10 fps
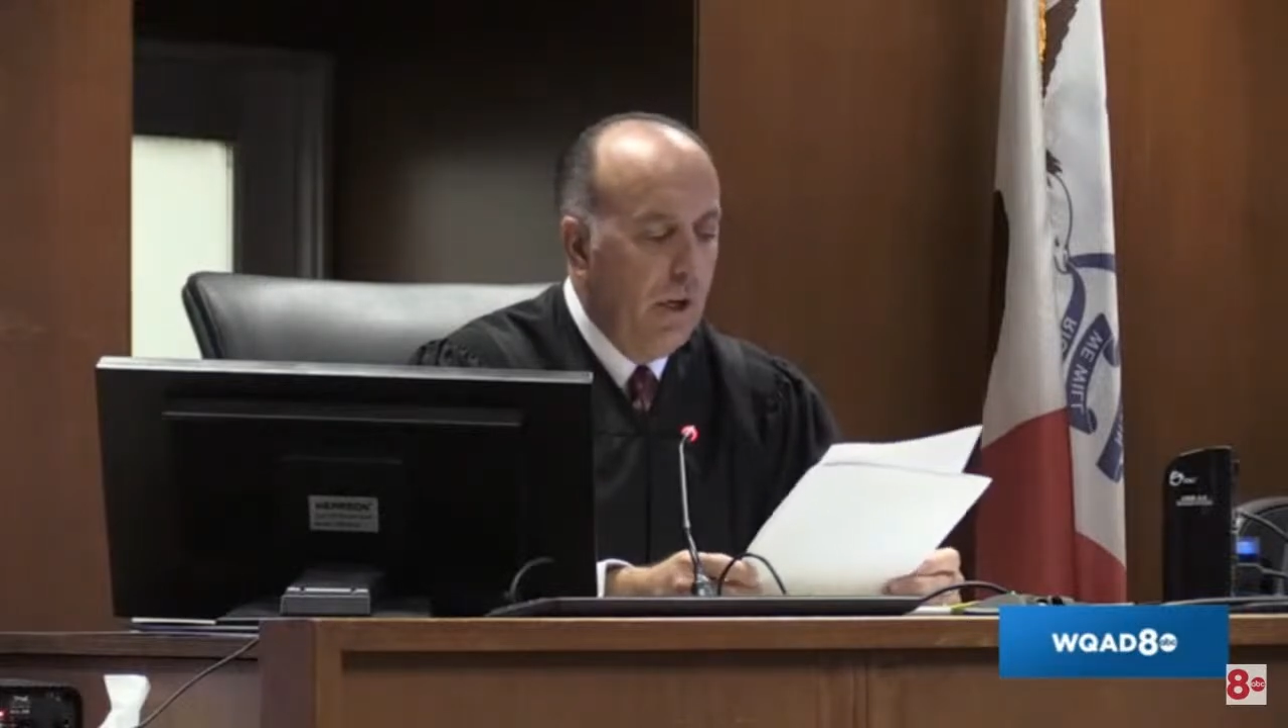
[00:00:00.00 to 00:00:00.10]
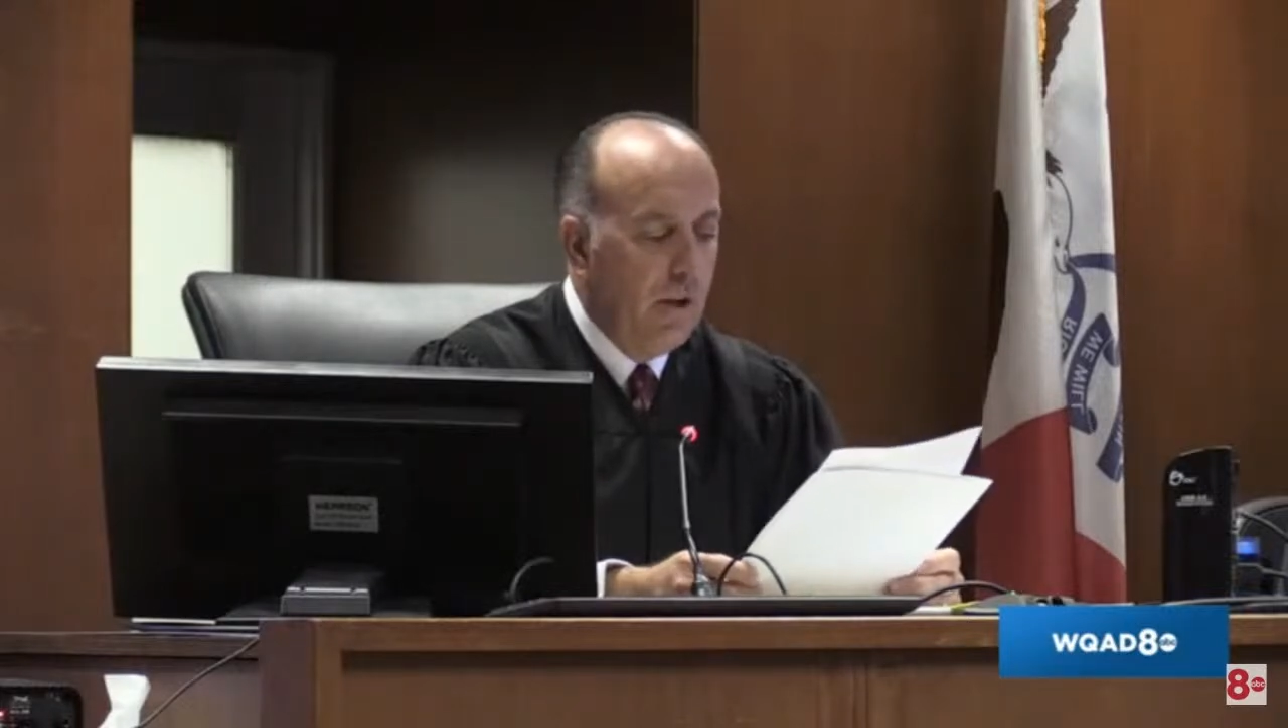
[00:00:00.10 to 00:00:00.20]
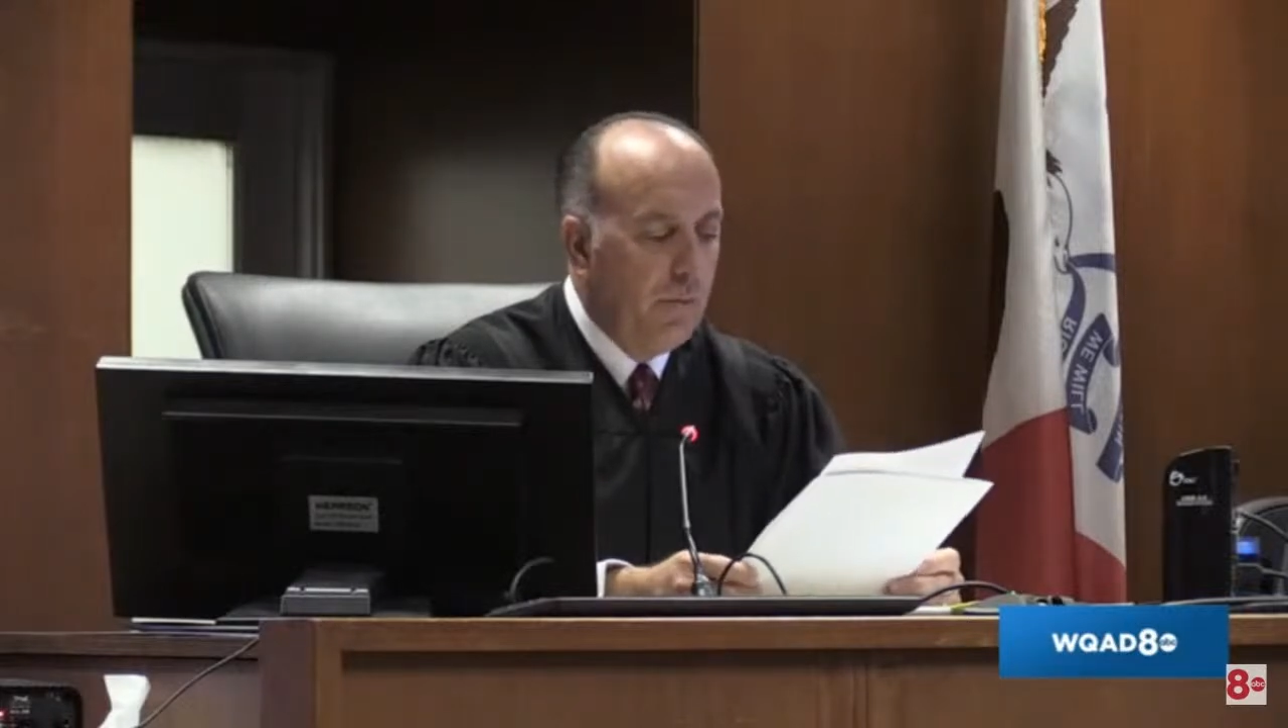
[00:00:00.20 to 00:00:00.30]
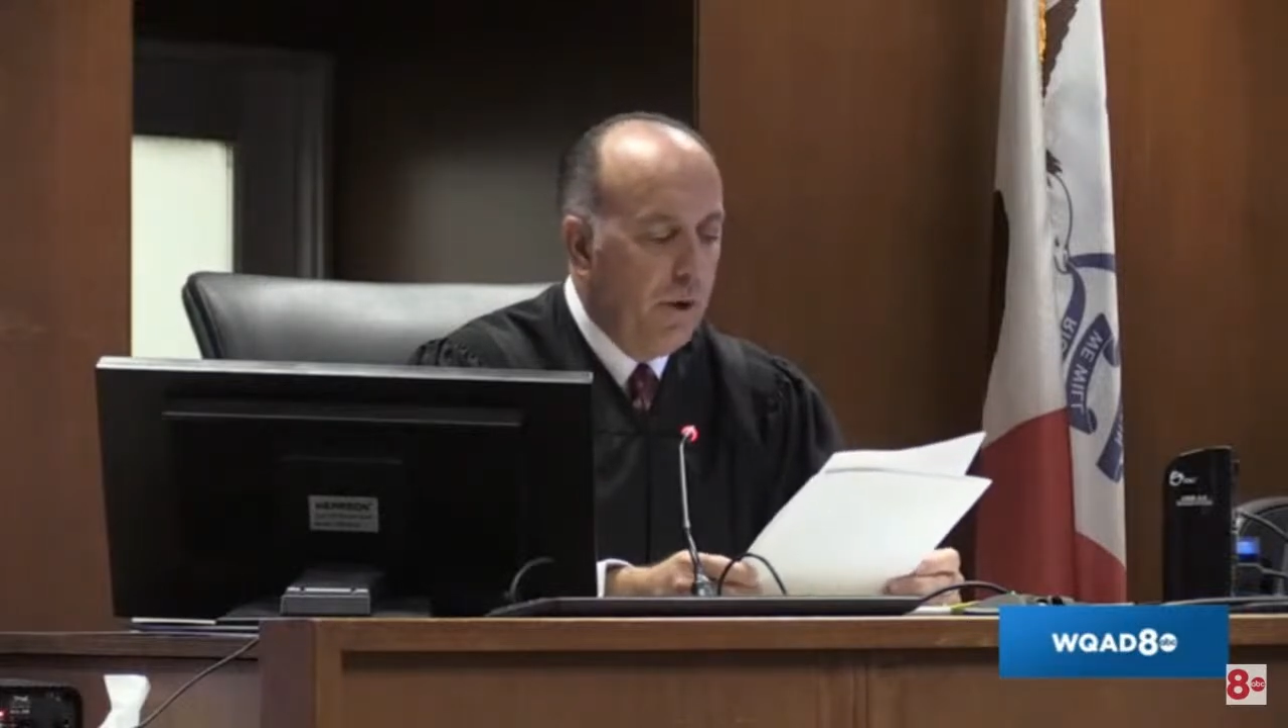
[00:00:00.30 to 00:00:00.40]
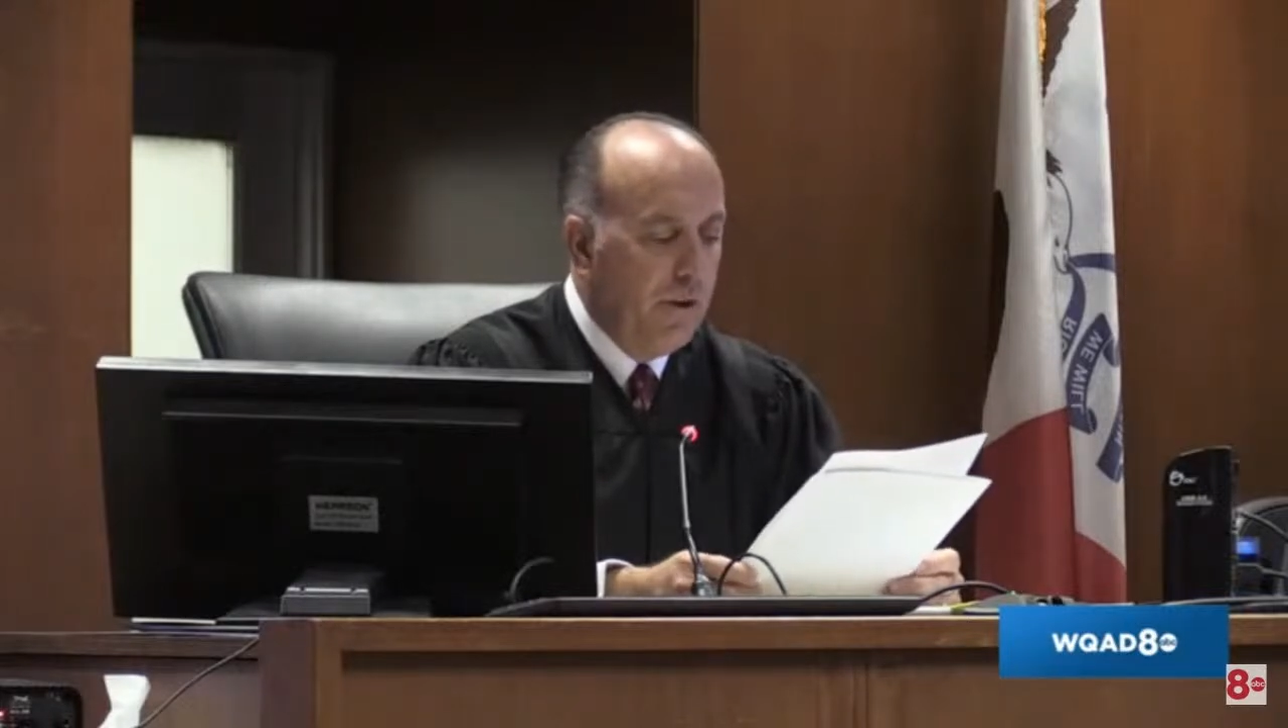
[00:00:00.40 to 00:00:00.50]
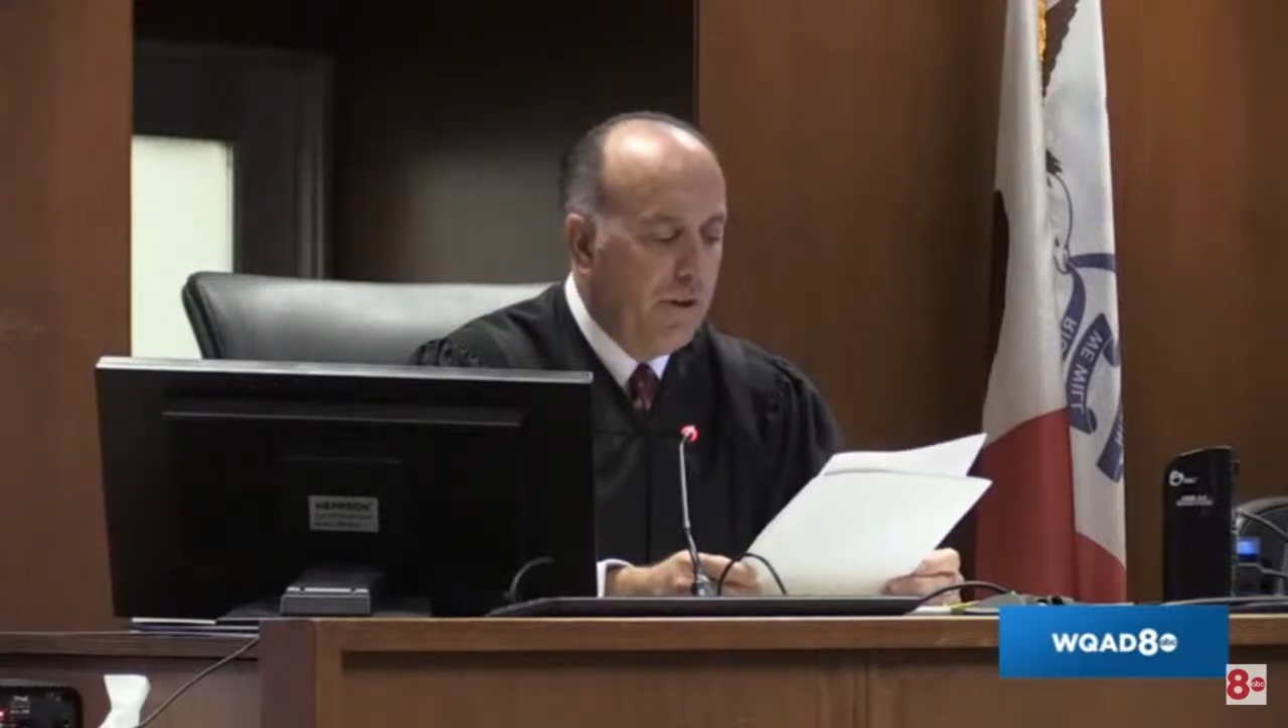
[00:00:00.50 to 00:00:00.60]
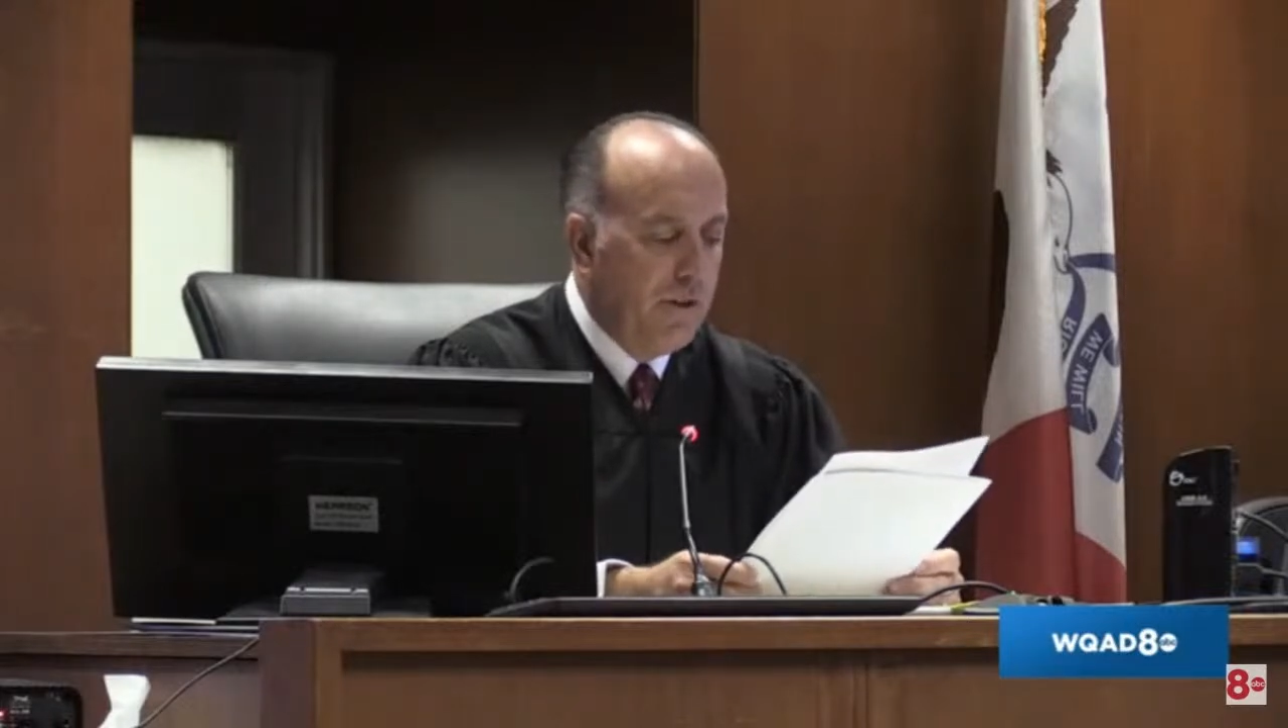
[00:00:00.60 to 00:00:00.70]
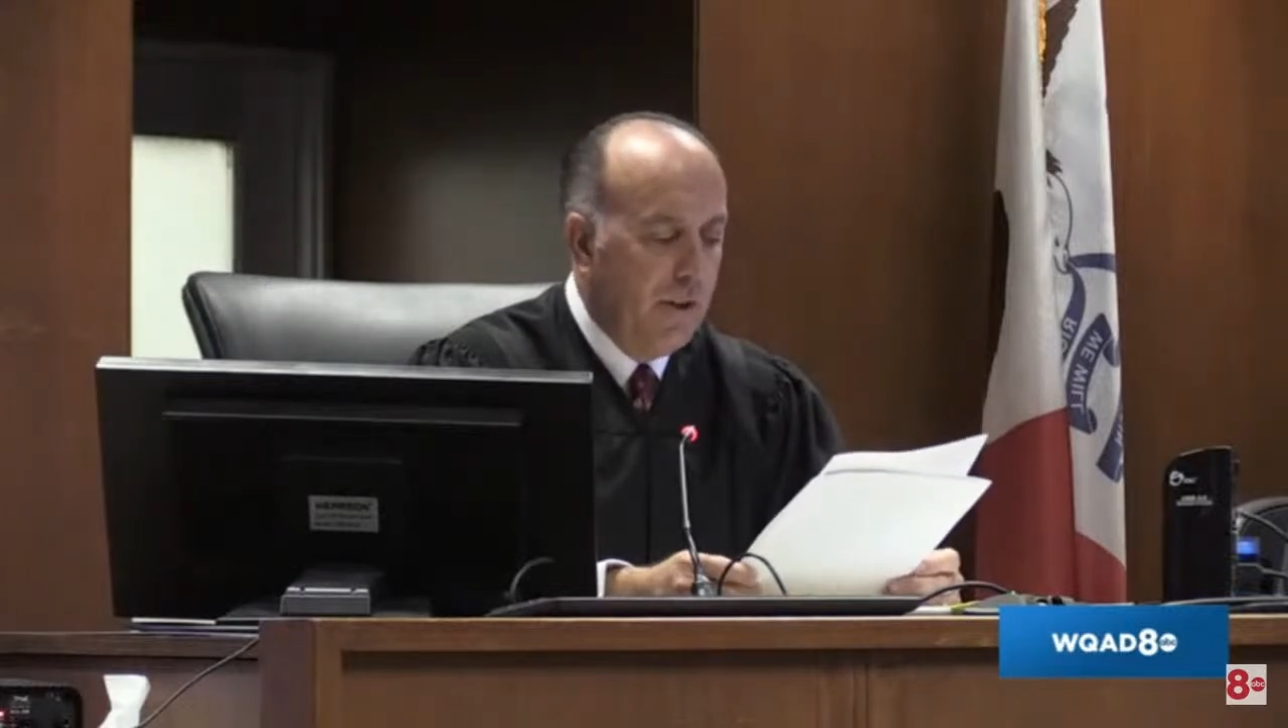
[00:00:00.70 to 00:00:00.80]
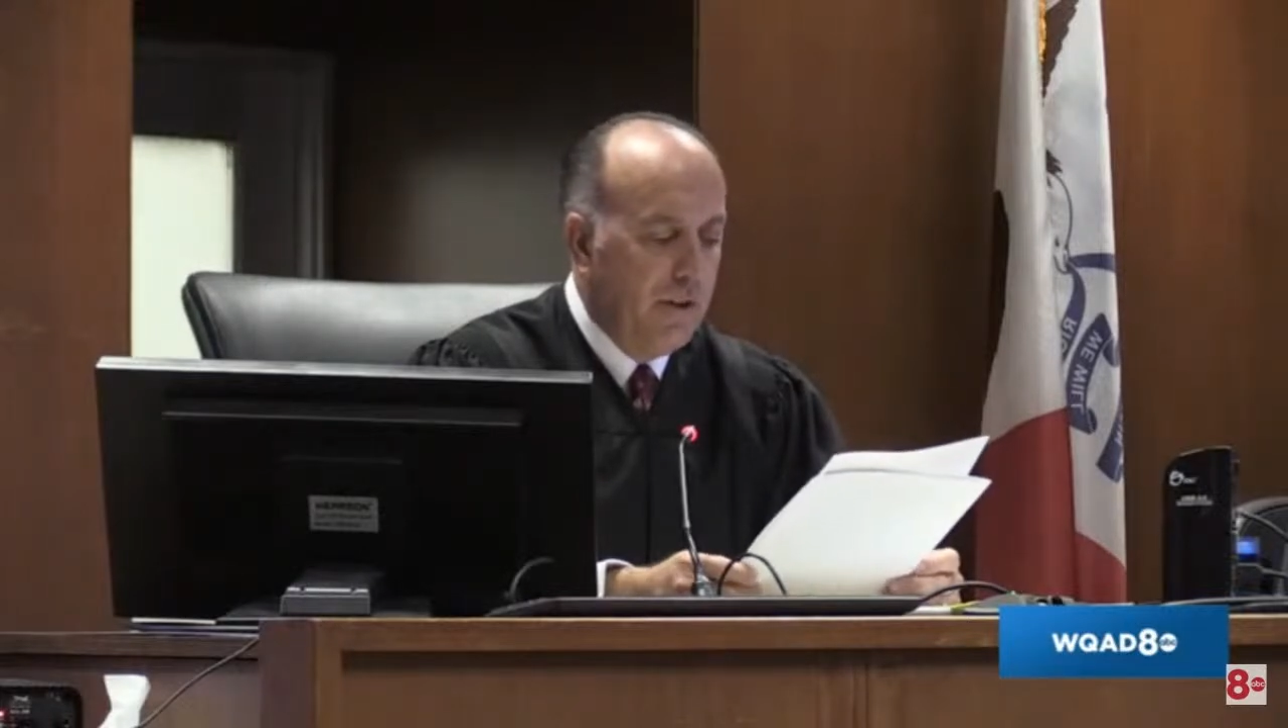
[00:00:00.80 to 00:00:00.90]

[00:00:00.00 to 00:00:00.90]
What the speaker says: The burden is on